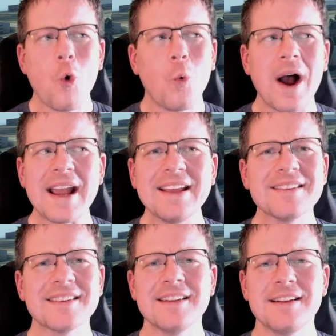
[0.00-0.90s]
why
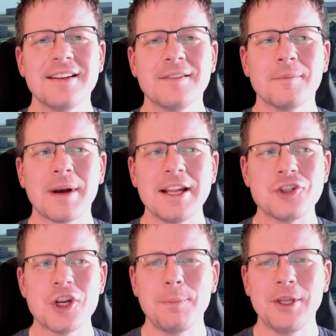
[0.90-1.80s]
isn't my
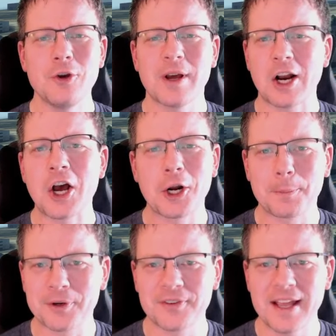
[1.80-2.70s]
GPU at
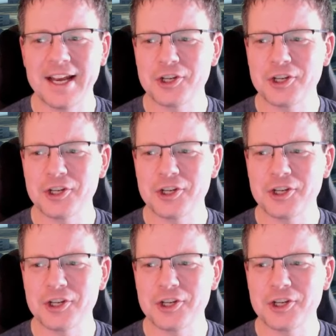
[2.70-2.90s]
100%?